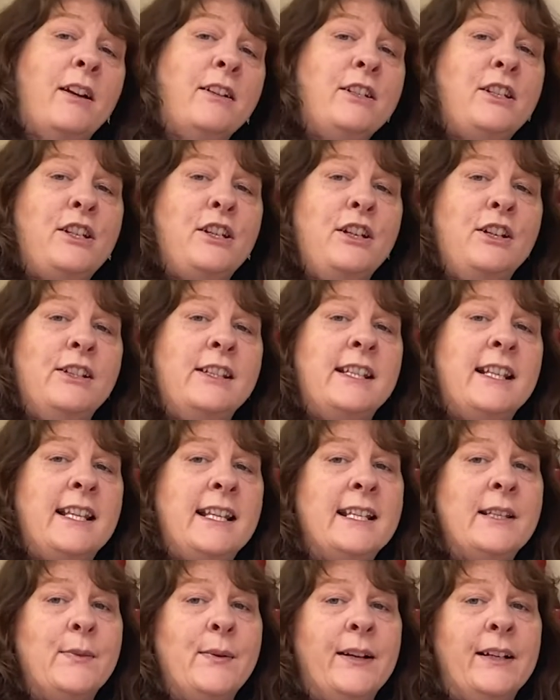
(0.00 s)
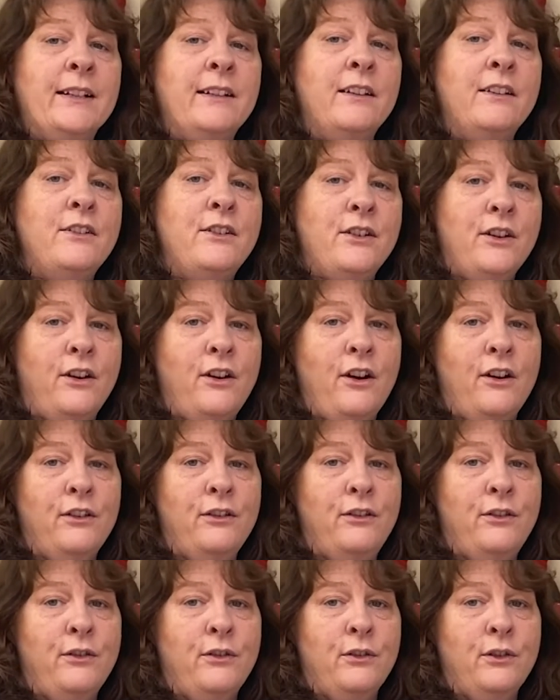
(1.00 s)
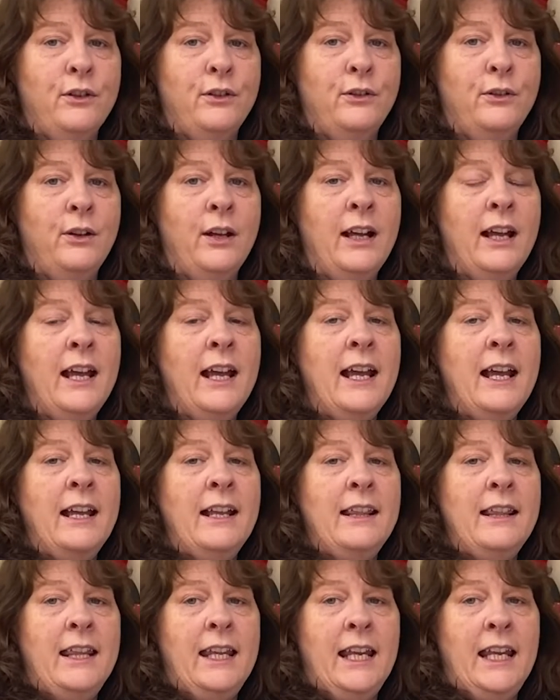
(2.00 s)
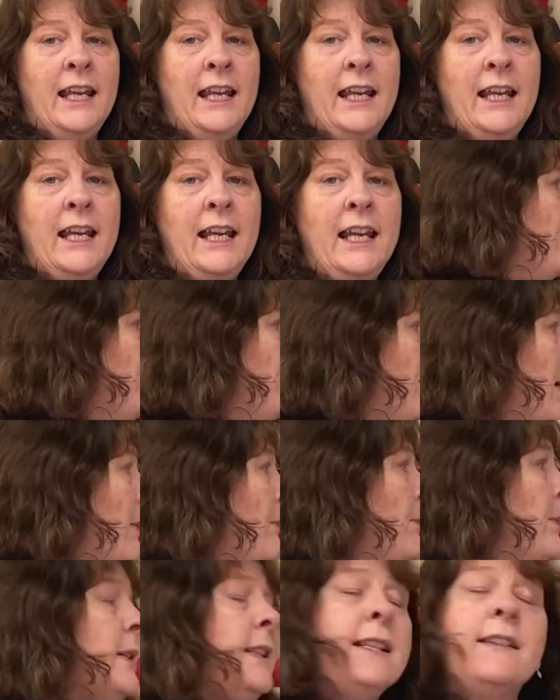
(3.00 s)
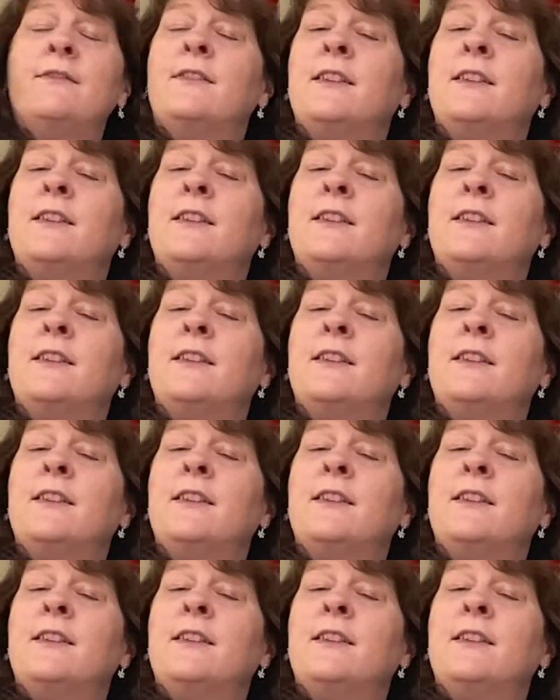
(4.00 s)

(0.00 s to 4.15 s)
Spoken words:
to use this one to go through the members of the